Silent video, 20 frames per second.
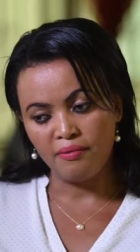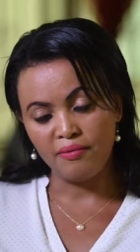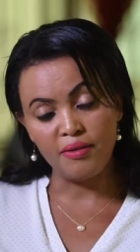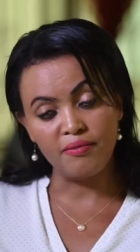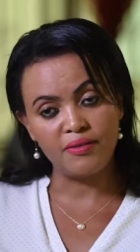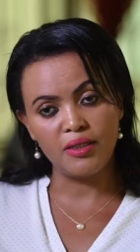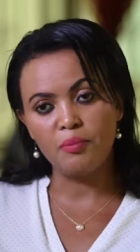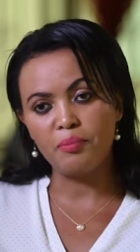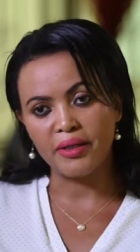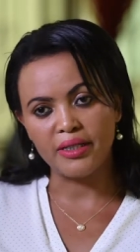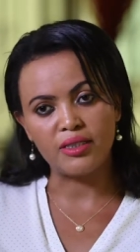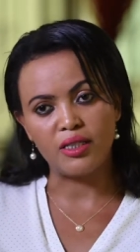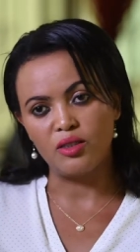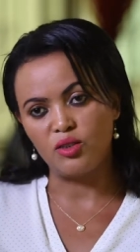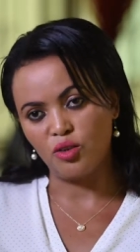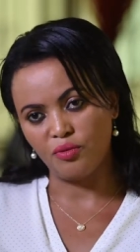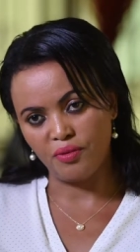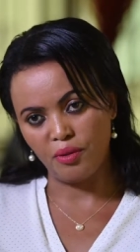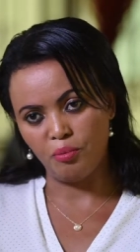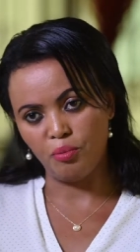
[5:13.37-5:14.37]

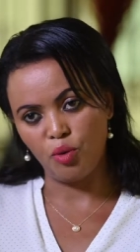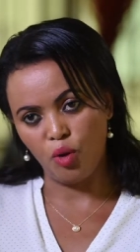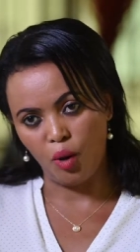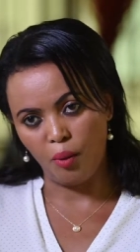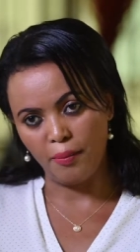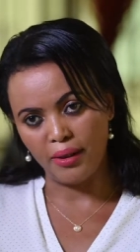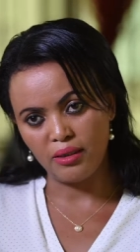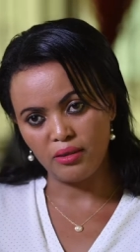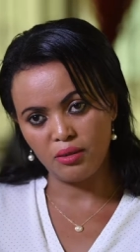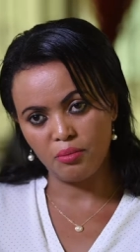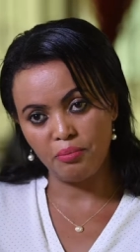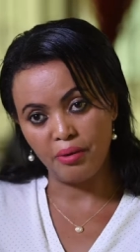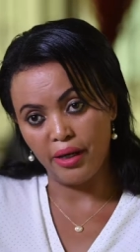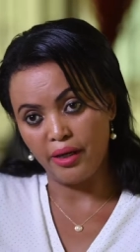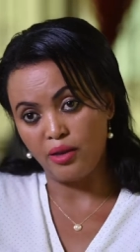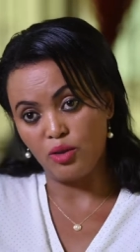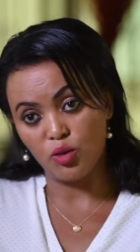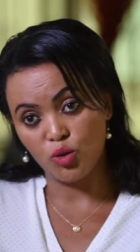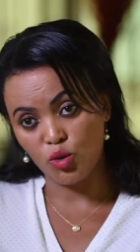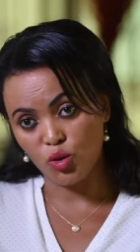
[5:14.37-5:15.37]
50% of employment
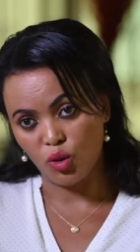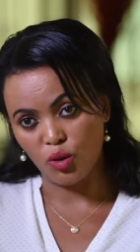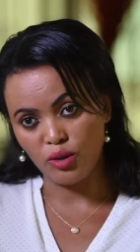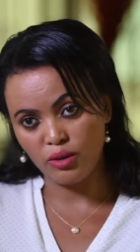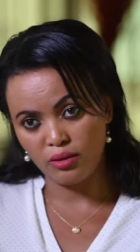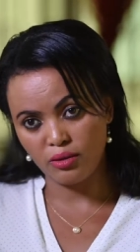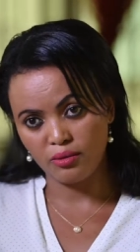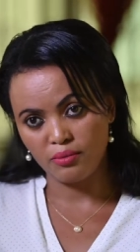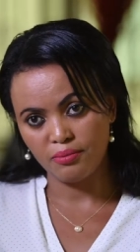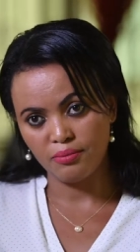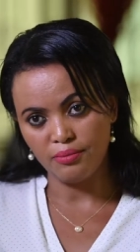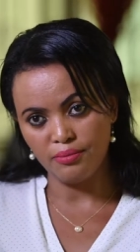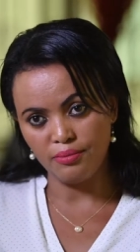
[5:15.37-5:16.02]
per your choice.